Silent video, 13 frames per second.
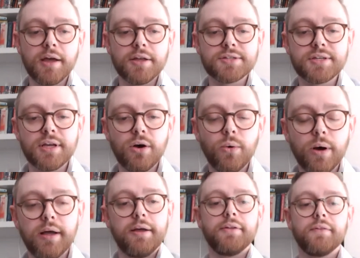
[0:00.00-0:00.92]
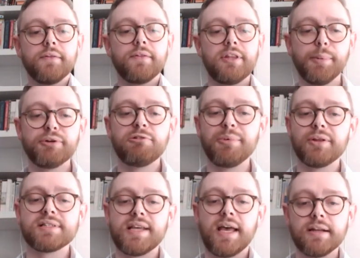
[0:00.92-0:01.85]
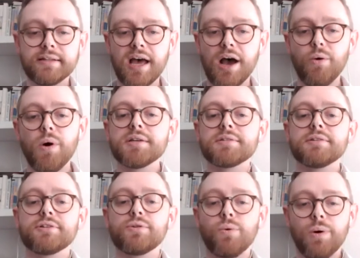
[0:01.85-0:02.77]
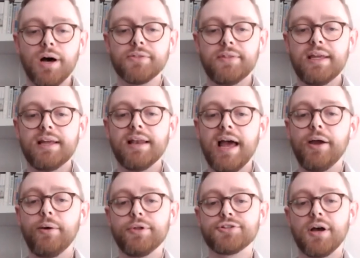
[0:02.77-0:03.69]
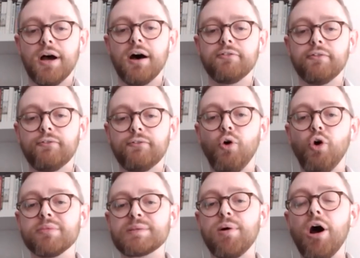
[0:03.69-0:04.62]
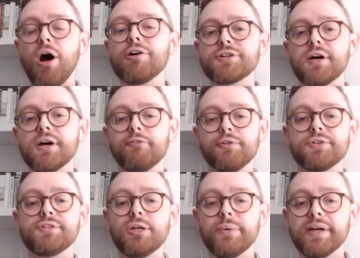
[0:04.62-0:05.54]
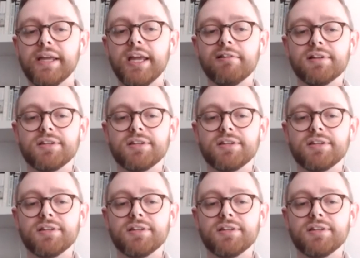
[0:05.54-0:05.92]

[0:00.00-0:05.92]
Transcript: So the upper tribunal said that wasn't what the language of forms part of was doing here.